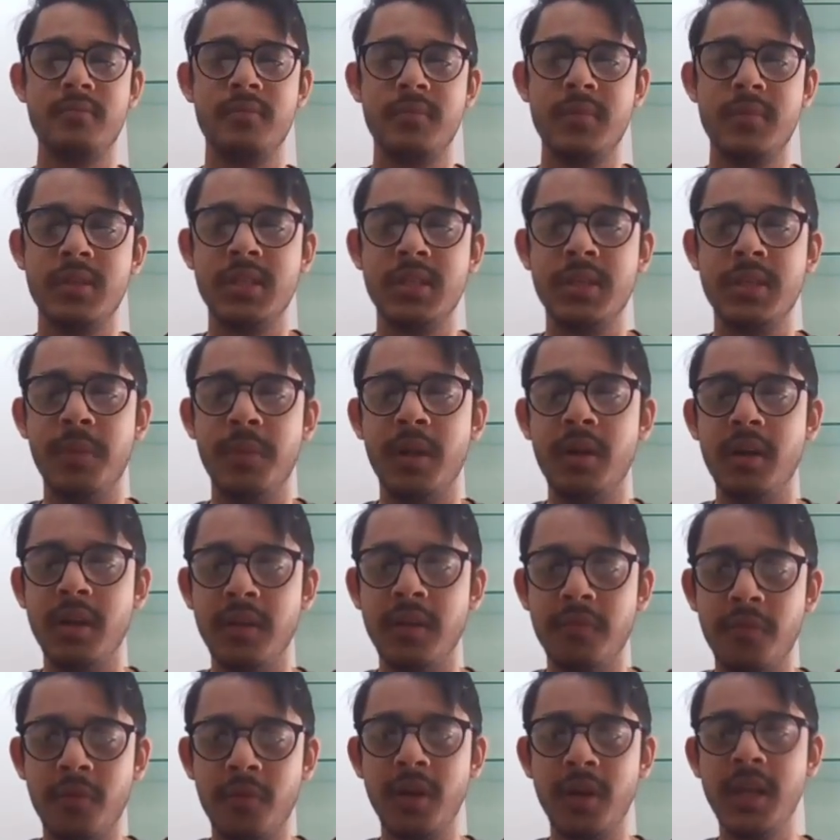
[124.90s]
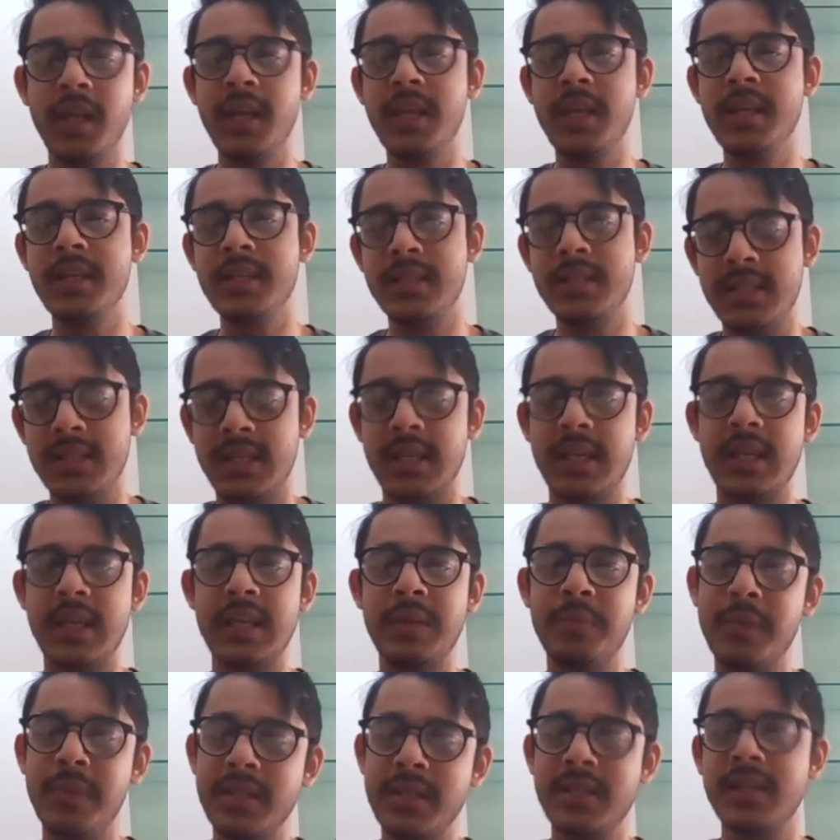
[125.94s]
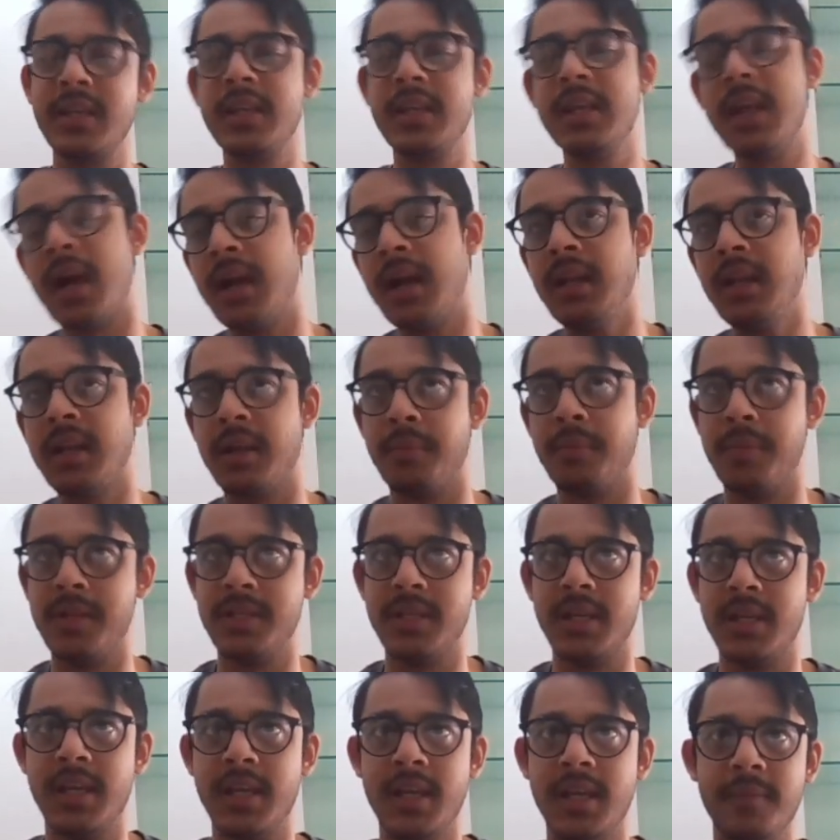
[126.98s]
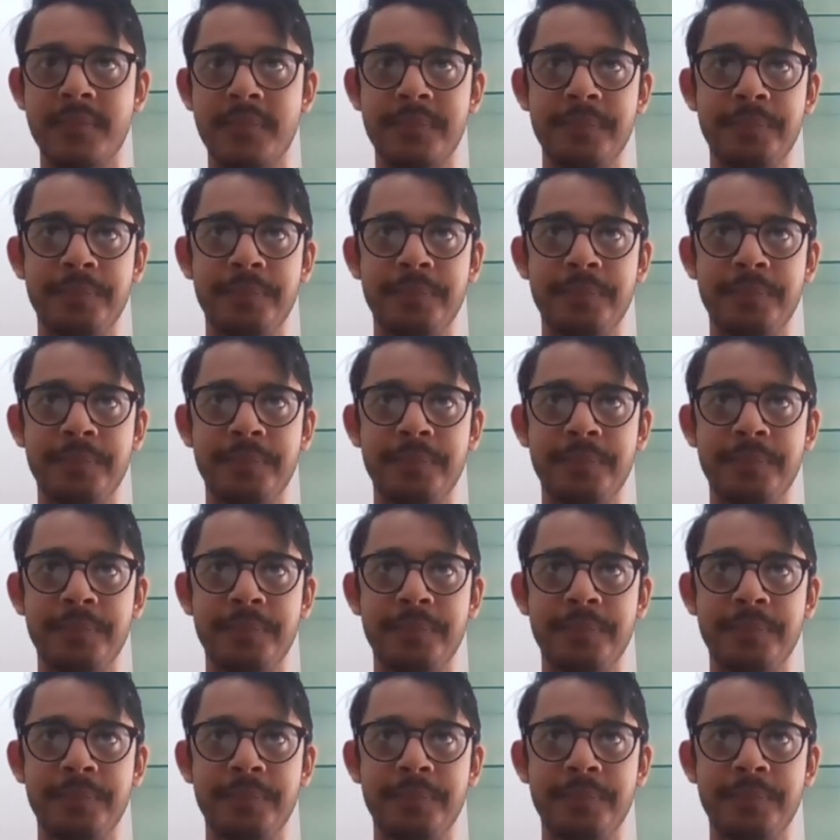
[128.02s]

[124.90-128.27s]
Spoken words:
Similarly for D, CD, BCD, and ABCD.